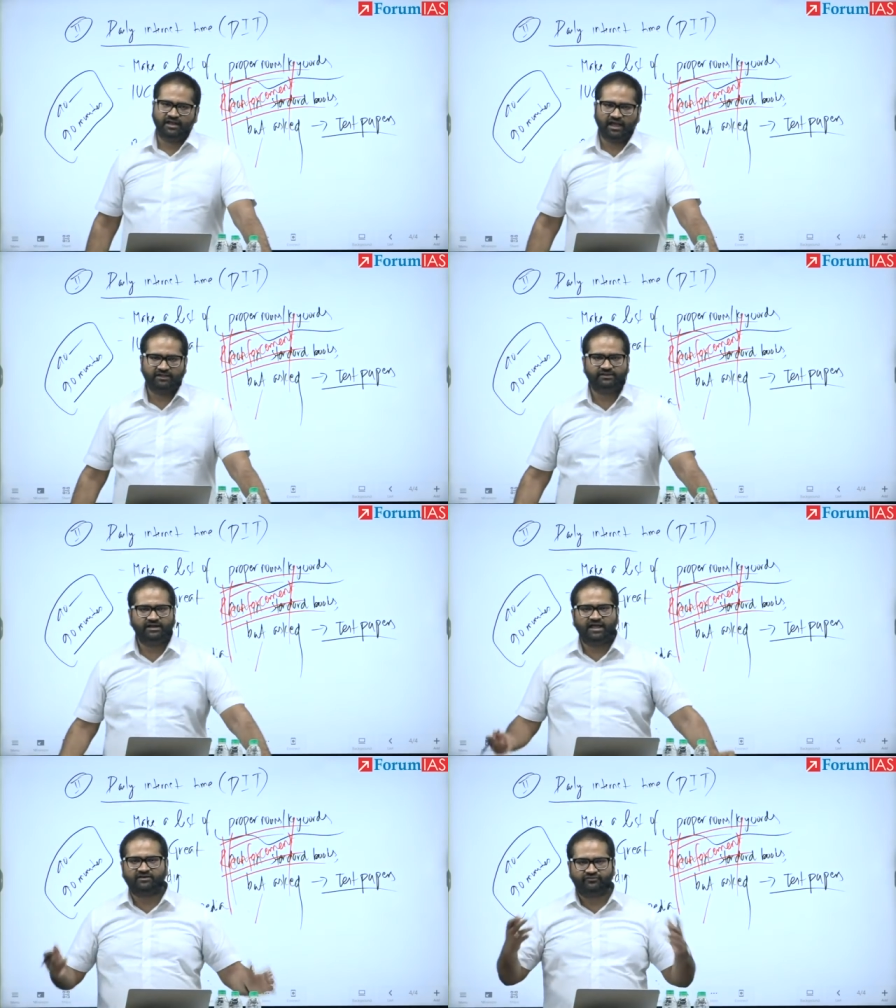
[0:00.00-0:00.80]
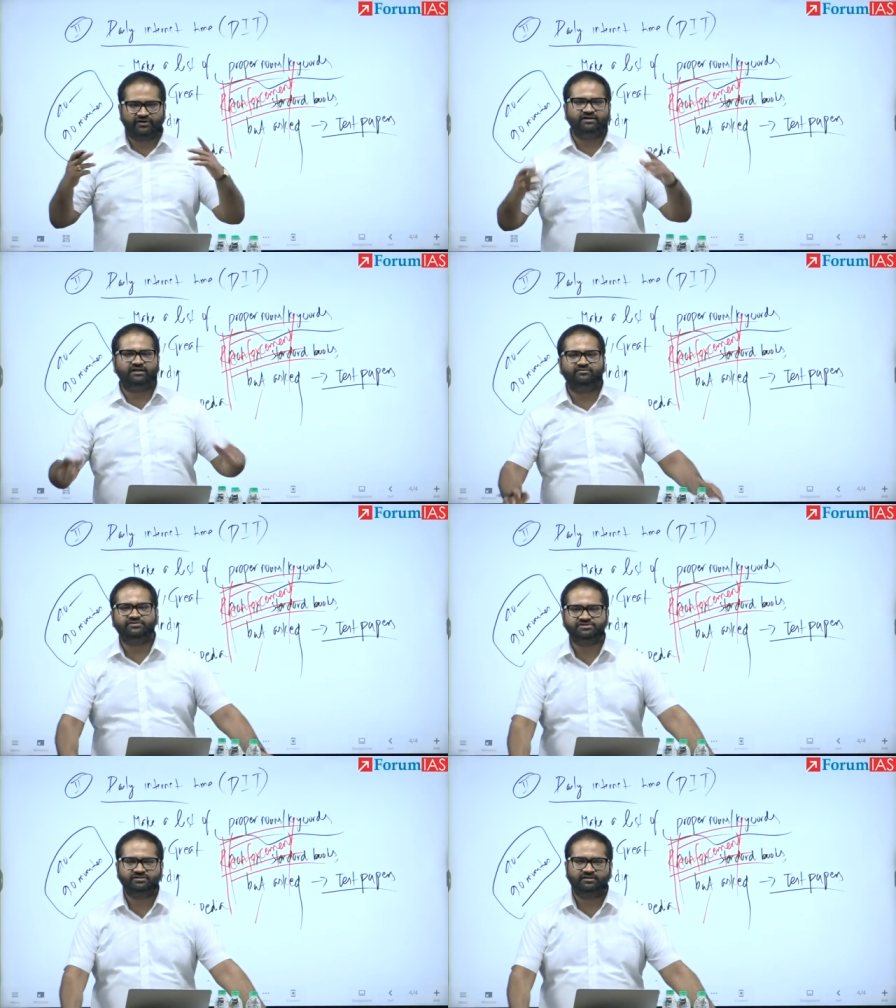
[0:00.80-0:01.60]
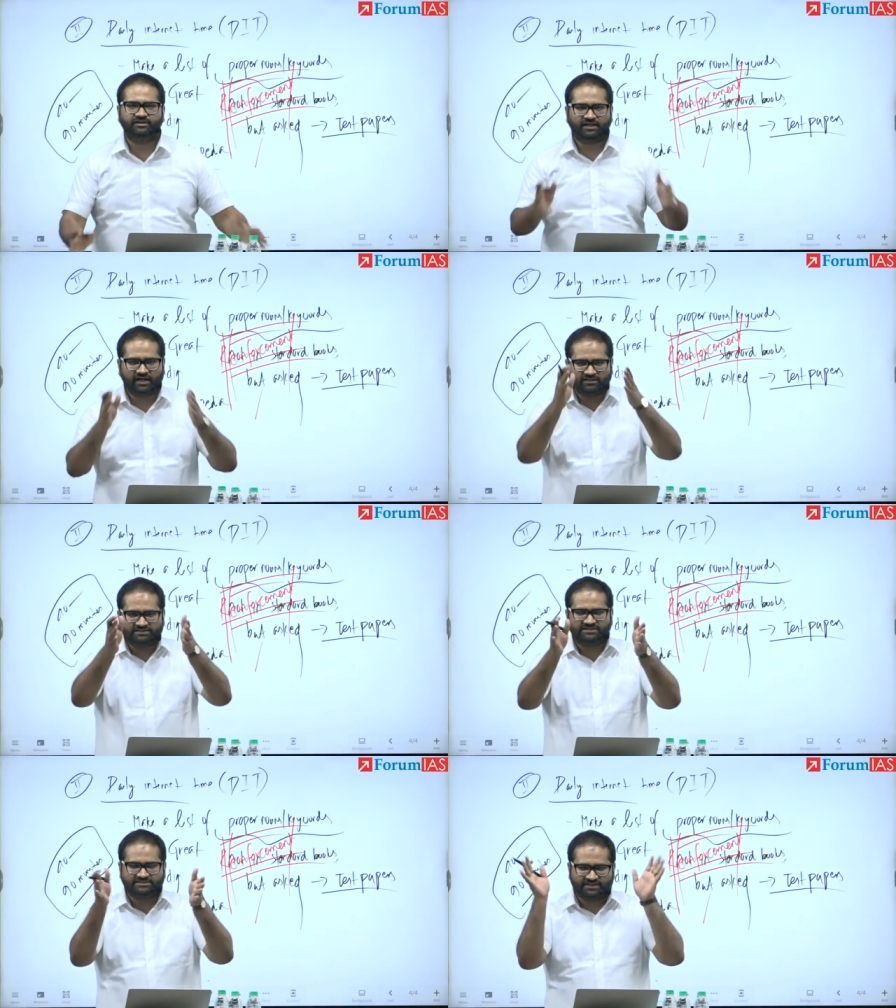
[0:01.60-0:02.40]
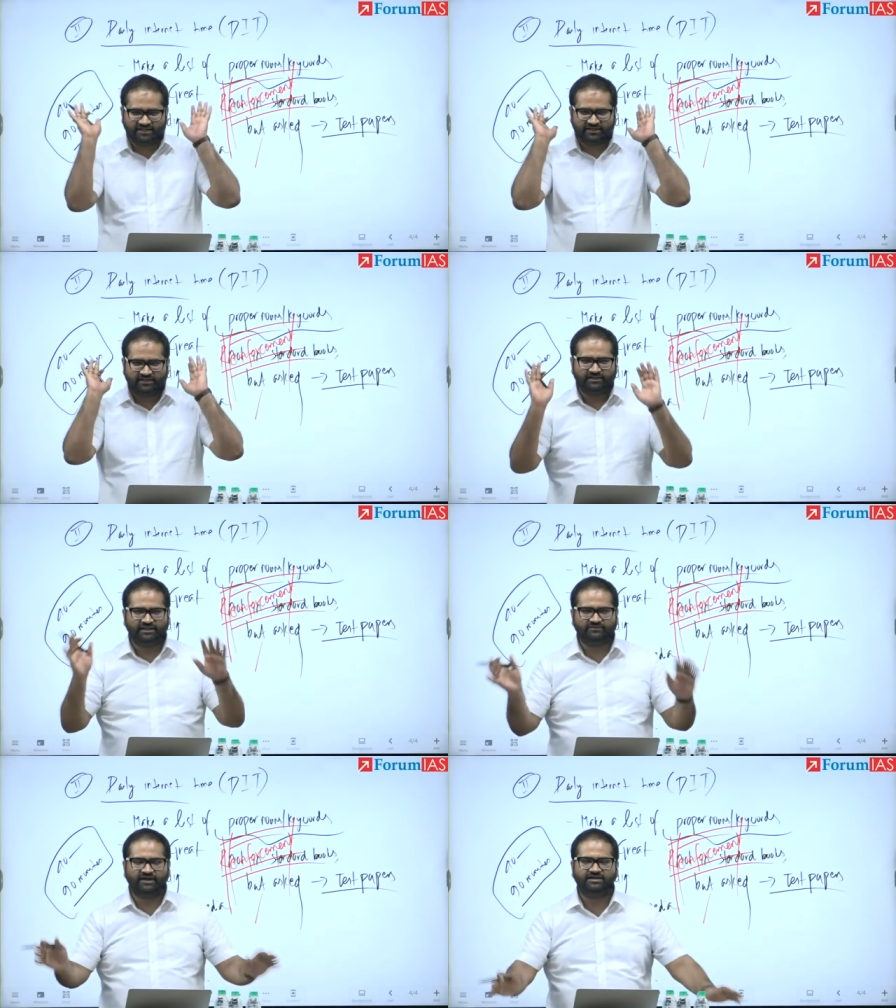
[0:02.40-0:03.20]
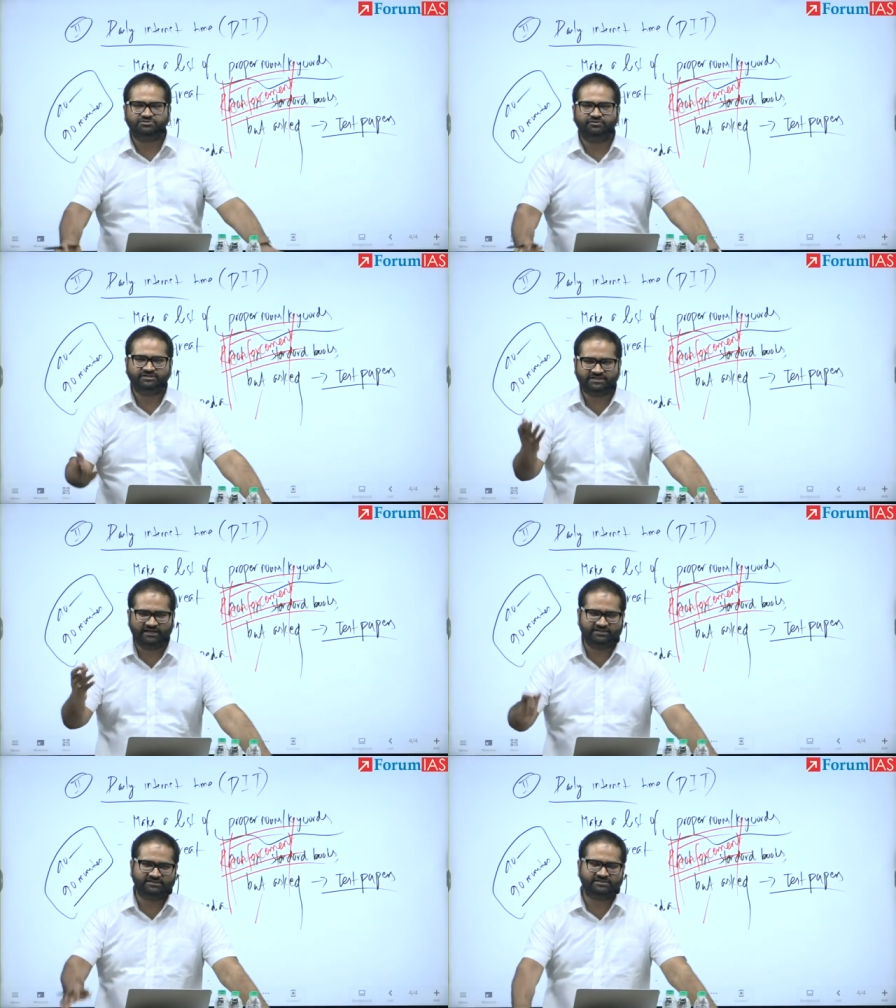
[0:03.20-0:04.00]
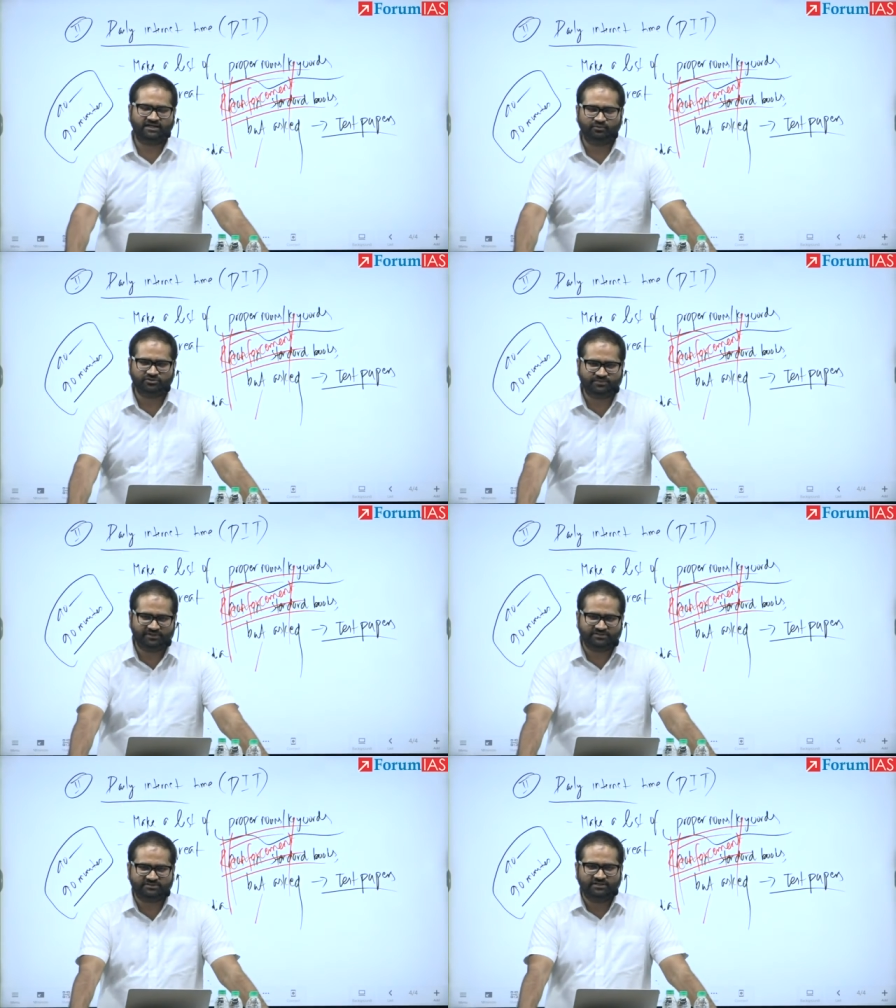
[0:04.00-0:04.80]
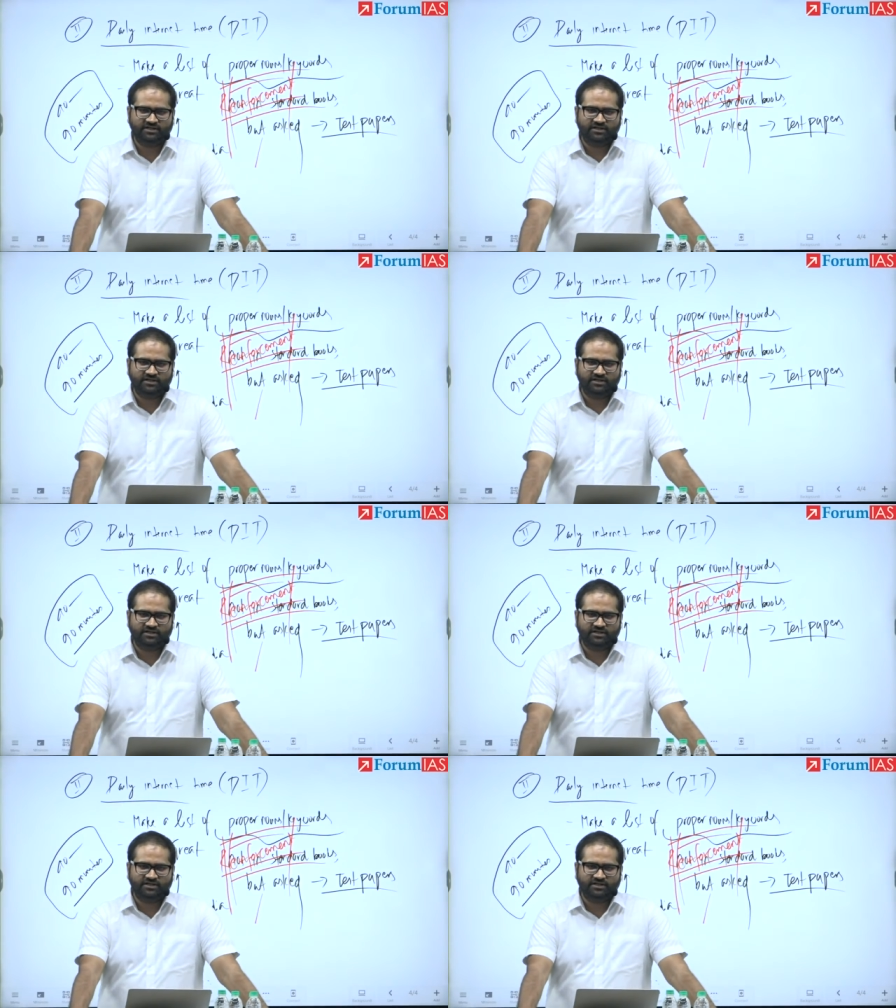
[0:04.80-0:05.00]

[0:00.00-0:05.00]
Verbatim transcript: And they lack frontal vision. They can't see straight. They have eyes on the side just like most birds.